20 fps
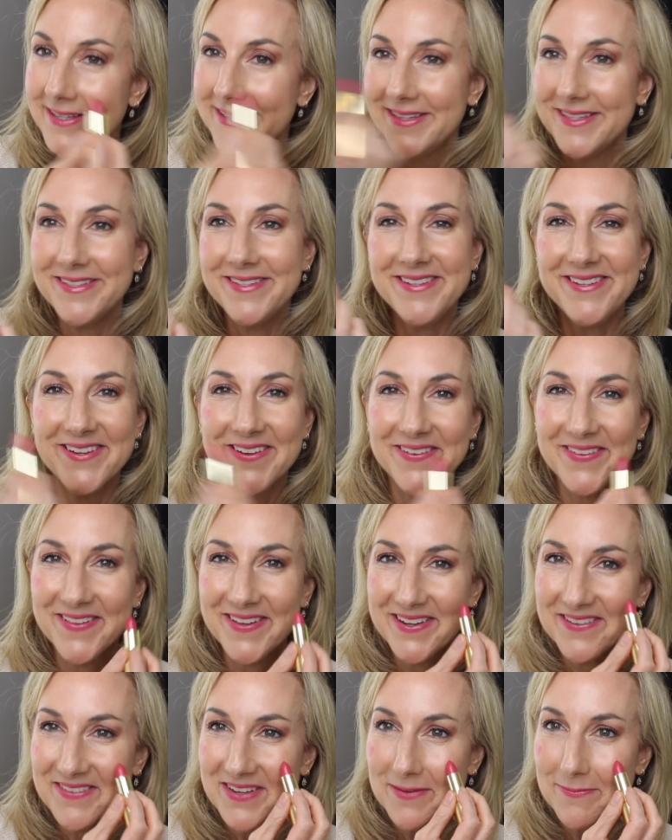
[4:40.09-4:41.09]
This
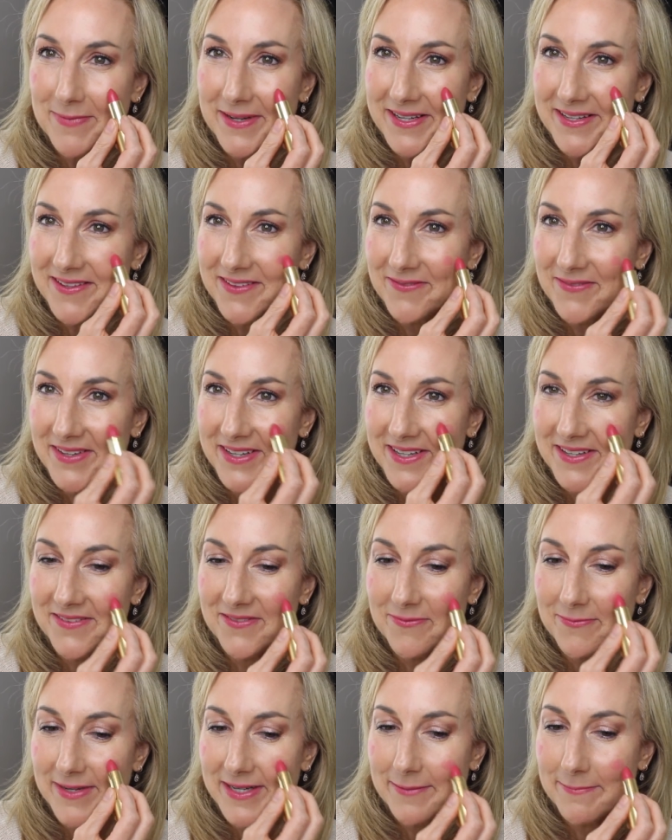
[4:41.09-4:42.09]
totally reminds me
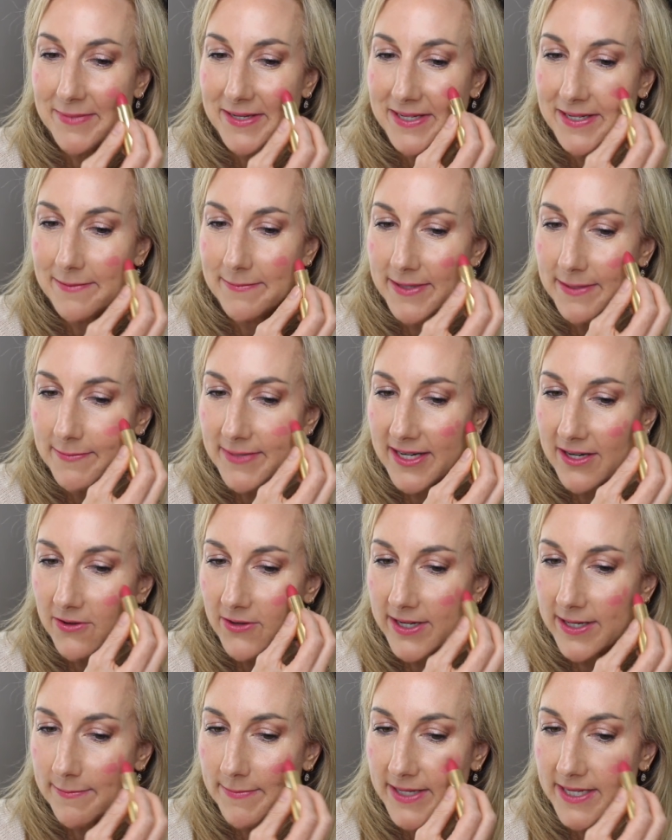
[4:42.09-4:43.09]
of my mom and my
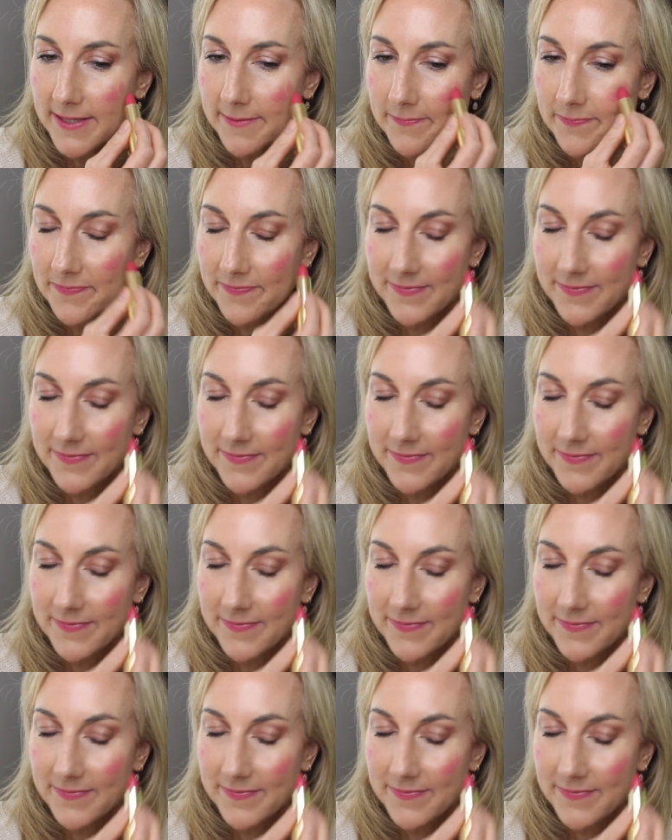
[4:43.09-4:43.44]
grandma.